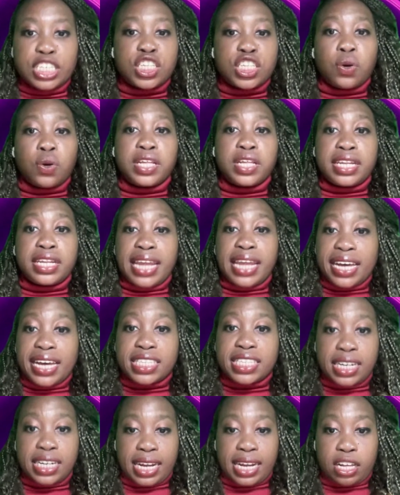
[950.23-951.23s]
So the
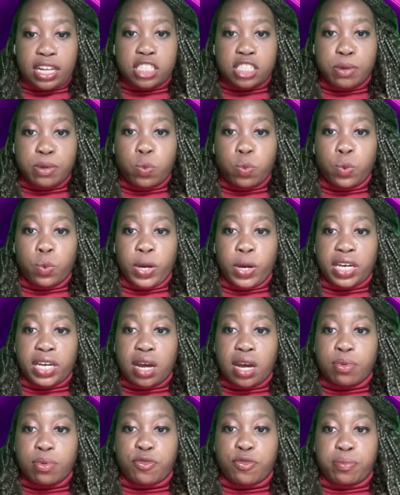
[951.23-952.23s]
next announcement we want to
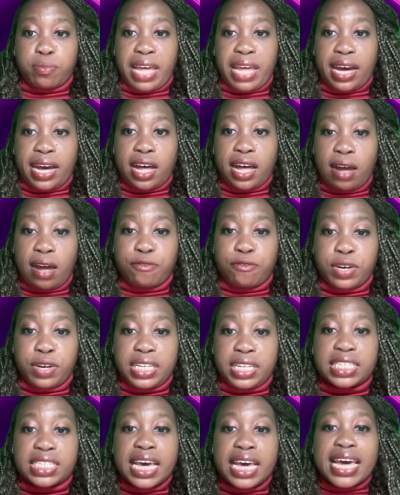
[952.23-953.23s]
cover from that
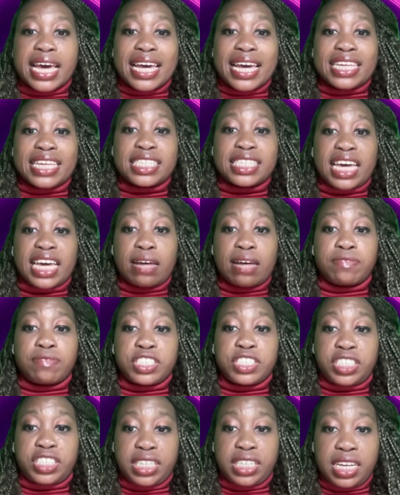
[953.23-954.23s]
conference is
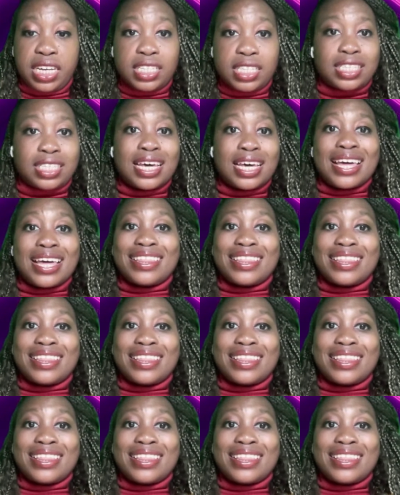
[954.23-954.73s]
Canva Sheets.